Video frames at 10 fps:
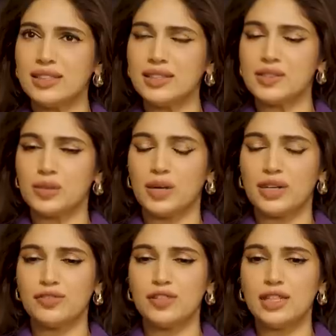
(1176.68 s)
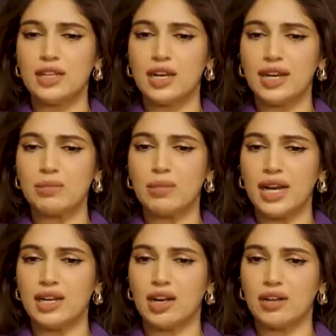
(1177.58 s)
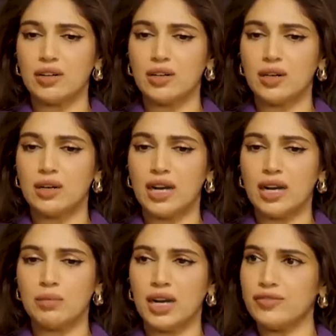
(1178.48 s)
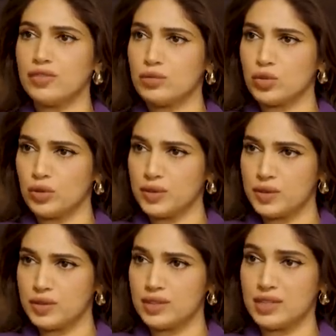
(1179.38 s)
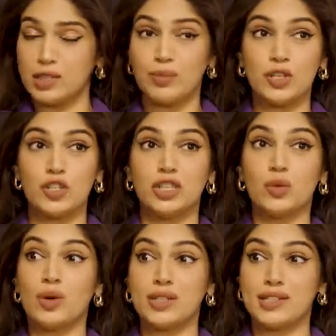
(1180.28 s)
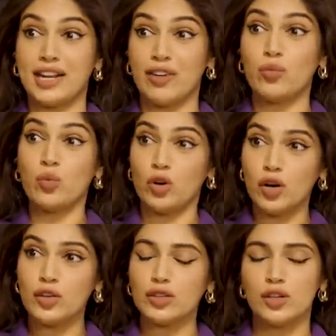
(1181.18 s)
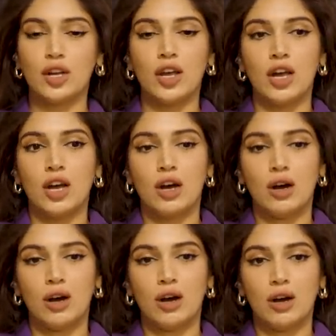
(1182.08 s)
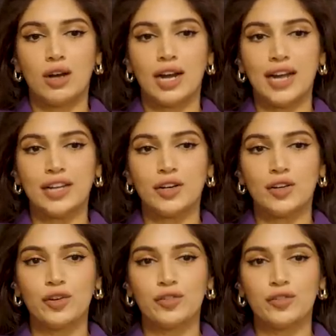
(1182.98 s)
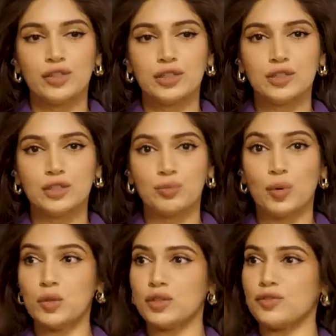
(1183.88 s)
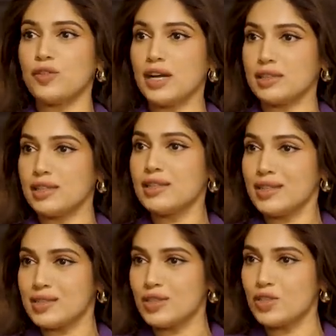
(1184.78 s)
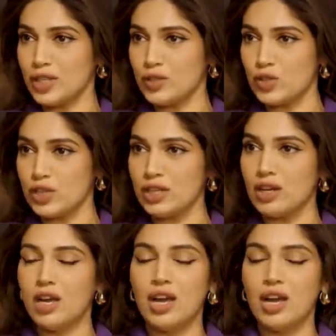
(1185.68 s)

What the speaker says: think so. I feel like my career and my film choices, and especially the ones that have worked, kind of support the fact that things are changing.